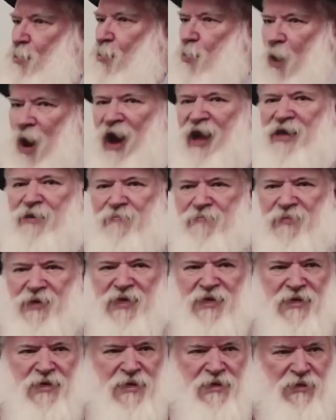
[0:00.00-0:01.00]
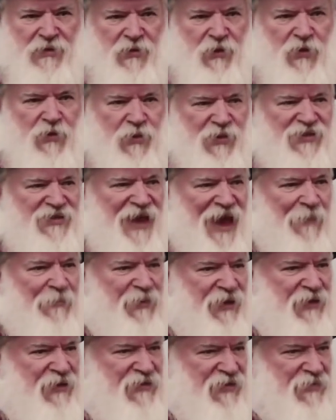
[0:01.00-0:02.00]
Why me? Look what's
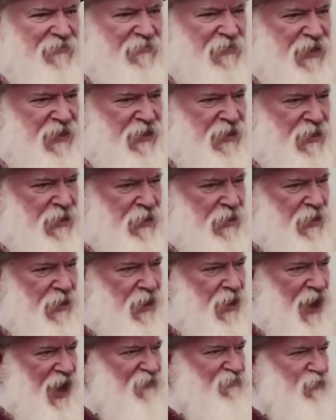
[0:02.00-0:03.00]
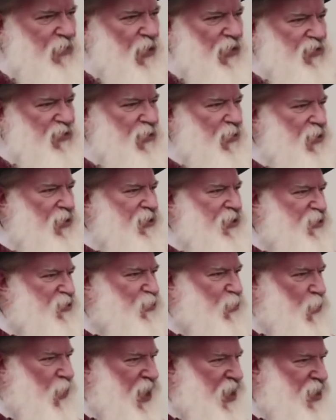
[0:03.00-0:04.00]
happening to me. I've lost all
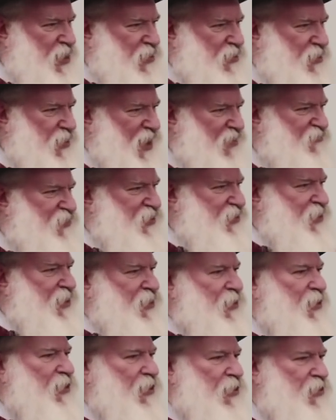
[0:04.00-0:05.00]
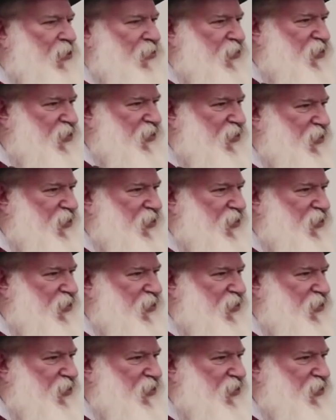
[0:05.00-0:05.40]
this weight. Everything hurts.